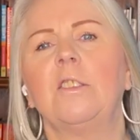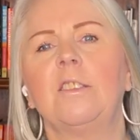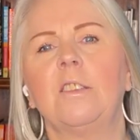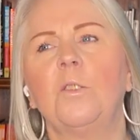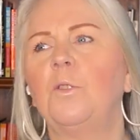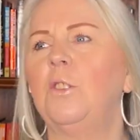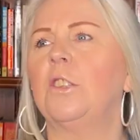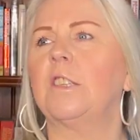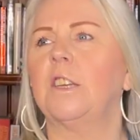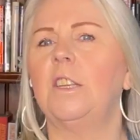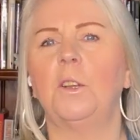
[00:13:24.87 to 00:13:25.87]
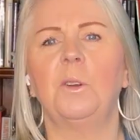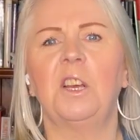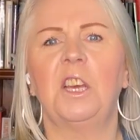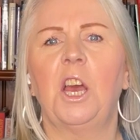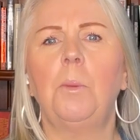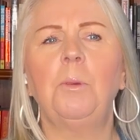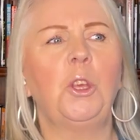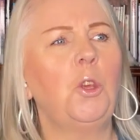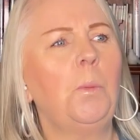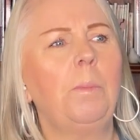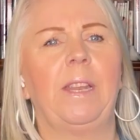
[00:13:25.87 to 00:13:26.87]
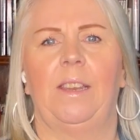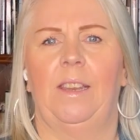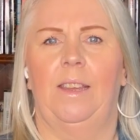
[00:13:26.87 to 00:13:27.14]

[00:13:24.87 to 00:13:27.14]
self and just go, you know what? I'm human.